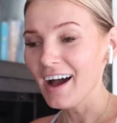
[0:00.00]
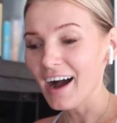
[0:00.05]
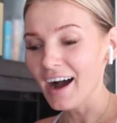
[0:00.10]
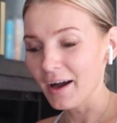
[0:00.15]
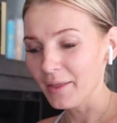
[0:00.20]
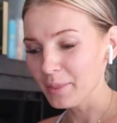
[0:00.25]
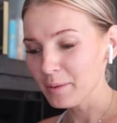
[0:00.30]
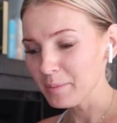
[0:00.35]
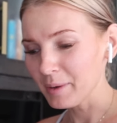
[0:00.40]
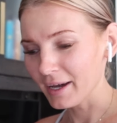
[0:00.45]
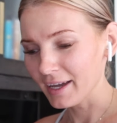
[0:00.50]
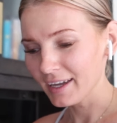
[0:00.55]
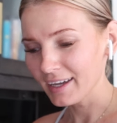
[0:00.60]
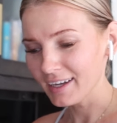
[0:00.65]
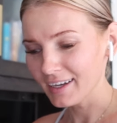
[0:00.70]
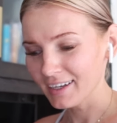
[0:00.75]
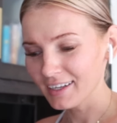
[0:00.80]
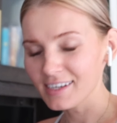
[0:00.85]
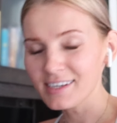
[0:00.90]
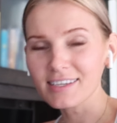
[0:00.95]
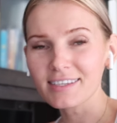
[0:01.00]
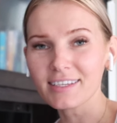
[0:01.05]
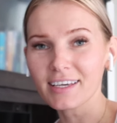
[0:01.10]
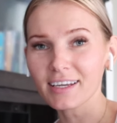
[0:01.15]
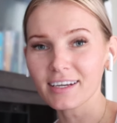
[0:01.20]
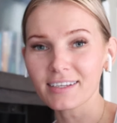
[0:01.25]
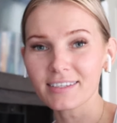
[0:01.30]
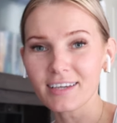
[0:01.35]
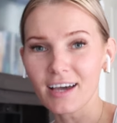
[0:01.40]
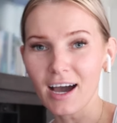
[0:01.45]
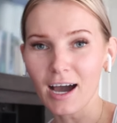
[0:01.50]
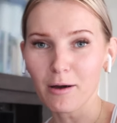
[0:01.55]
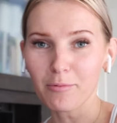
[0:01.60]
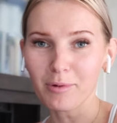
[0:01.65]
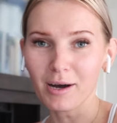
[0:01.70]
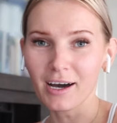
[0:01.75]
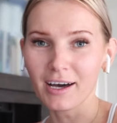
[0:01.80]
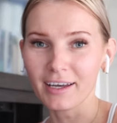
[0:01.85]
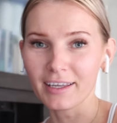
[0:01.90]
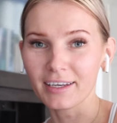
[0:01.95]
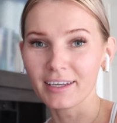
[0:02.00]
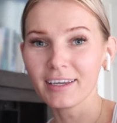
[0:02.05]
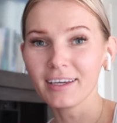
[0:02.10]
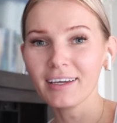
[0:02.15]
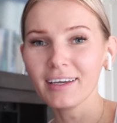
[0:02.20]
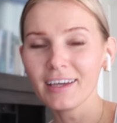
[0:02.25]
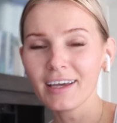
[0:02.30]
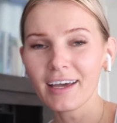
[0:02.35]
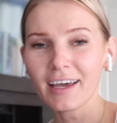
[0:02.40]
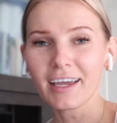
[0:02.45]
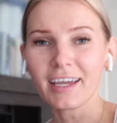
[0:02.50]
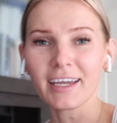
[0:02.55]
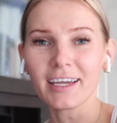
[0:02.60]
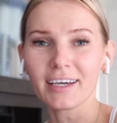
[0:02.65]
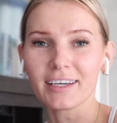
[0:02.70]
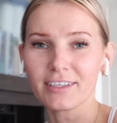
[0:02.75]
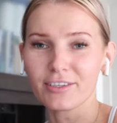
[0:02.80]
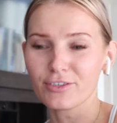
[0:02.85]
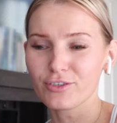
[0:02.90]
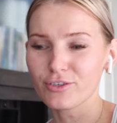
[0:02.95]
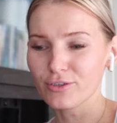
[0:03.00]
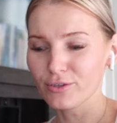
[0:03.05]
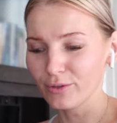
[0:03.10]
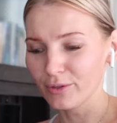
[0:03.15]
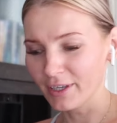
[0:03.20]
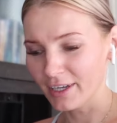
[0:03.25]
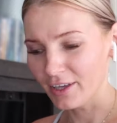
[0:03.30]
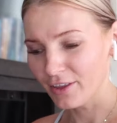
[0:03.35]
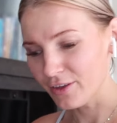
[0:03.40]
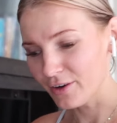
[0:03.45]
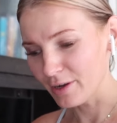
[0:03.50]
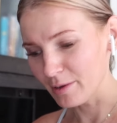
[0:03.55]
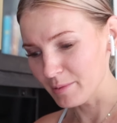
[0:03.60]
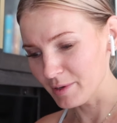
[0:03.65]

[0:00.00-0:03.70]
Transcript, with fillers: on the bike, decided to hop on and do like 30